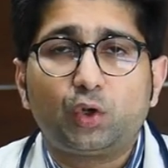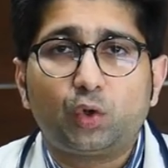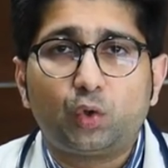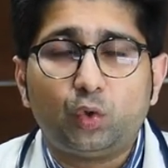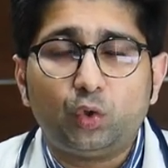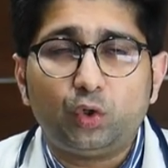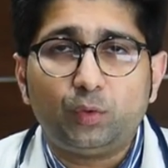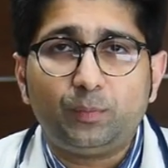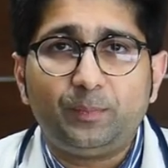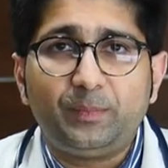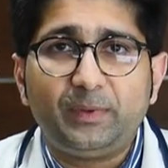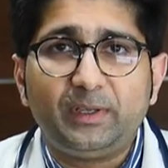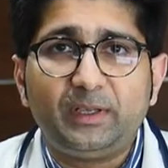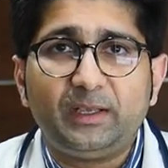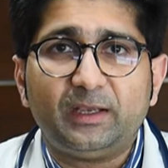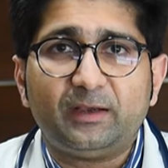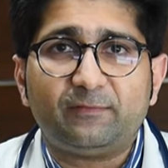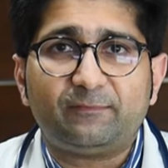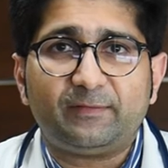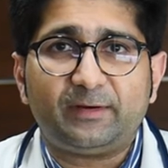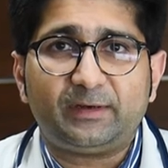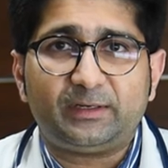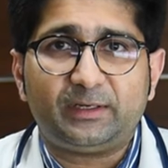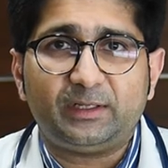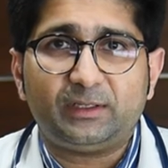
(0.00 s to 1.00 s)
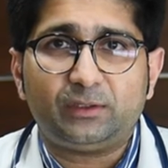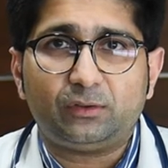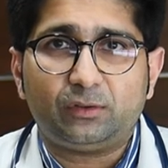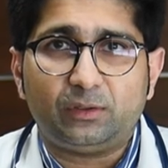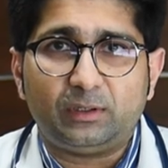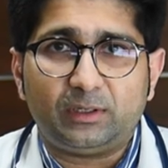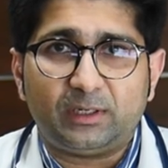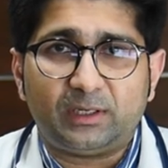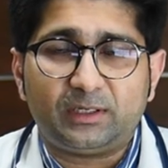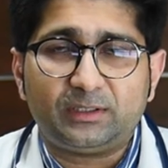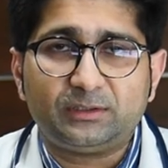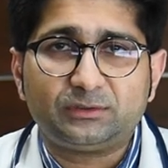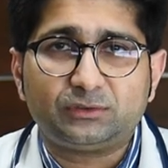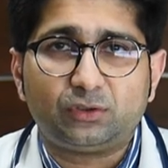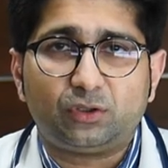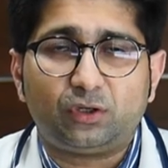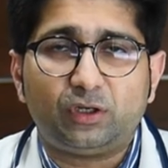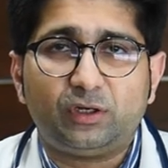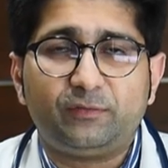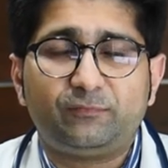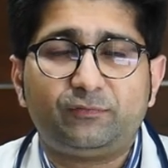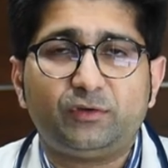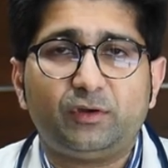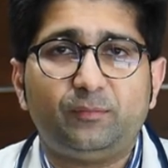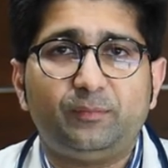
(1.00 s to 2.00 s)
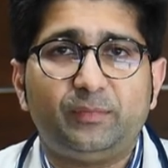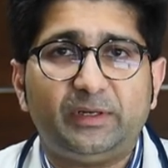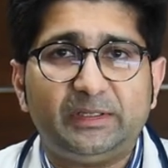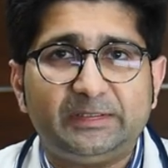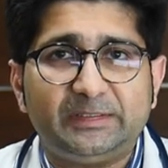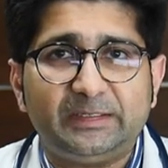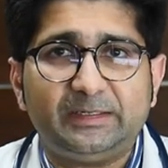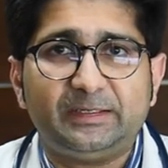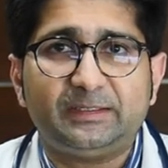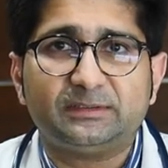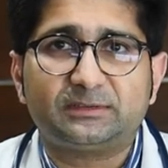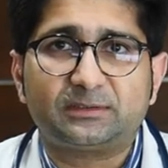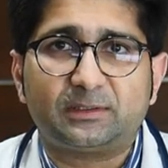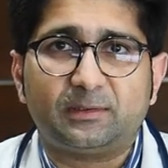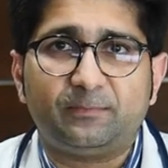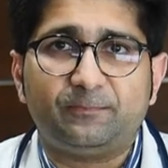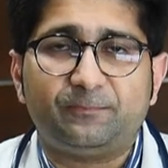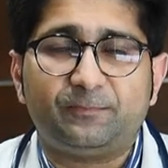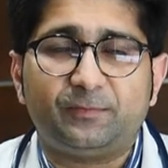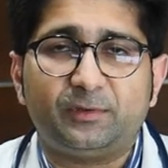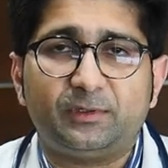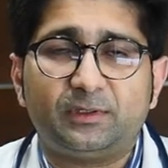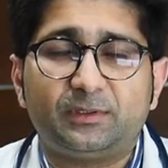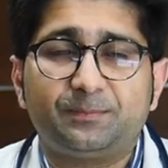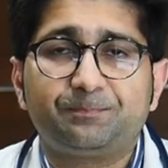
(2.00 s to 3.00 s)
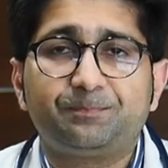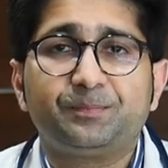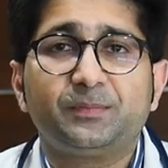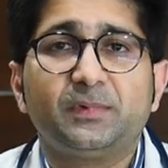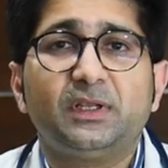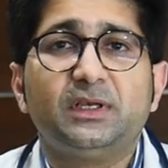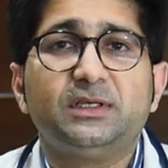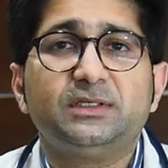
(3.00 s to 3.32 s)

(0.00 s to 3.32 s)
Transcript: could be affecting your lungs or if you are breathing discomfort,